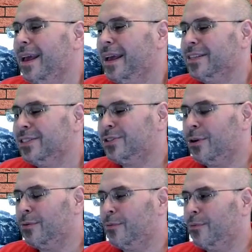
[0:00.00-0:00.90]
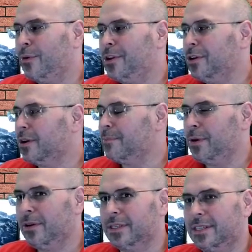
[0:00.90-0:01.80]
So when your
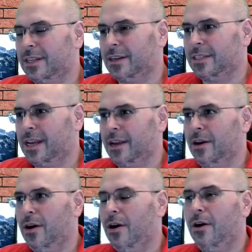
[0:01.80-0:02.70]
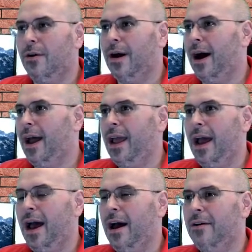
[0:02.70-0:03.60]
computer is sitting there saying, "Oh, I
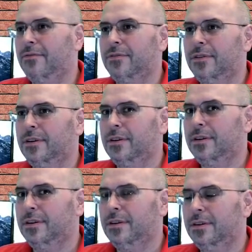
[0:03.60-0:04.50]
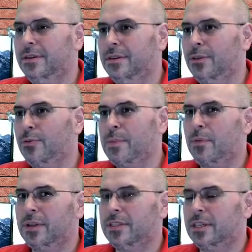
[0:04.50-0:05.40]
have
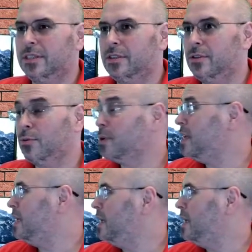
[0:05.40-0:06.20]
3.63